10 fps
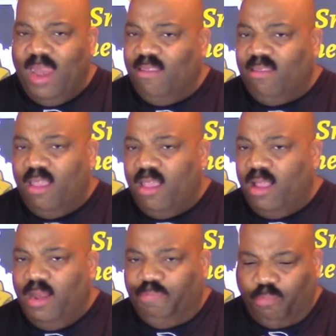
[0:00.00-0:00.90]
Got a little,
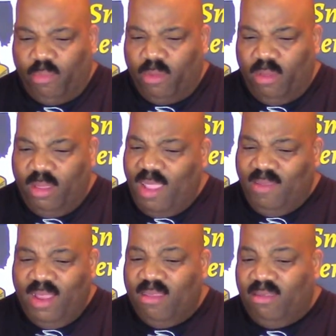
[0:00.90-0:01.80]
uh, it
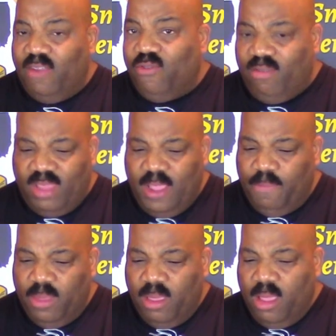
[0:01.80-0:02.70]
tastes a little
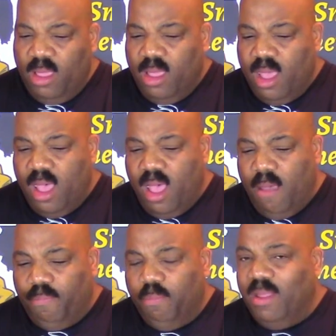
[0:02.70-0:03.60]
citrusy,
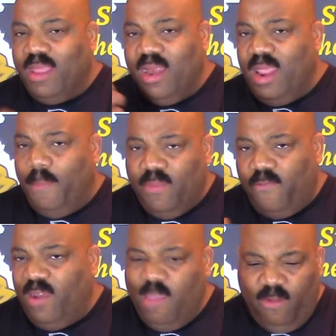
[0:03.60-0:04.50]
uh, but the
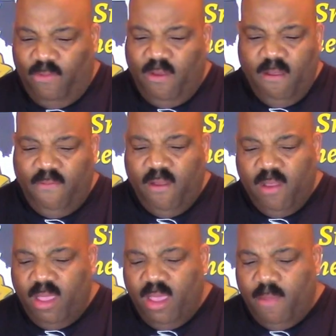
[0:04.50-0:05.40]
depth of flavor is very,
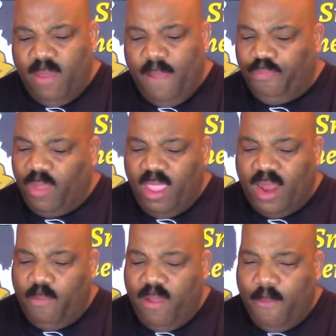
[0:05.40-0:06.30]
very good, man.
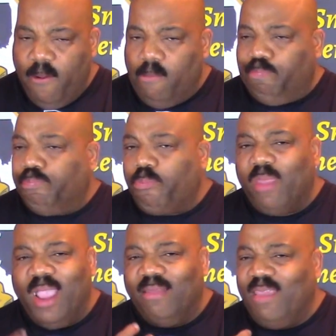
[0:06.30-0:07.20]
You got the pepper.
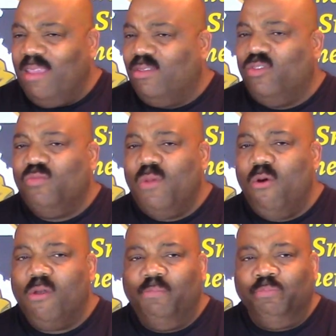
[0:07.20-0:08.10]
I can taste the
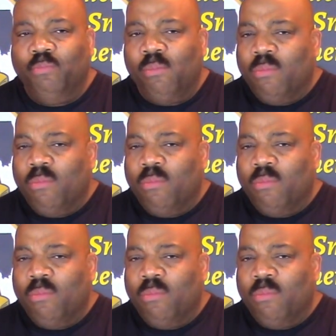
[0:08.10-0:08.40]
smoke.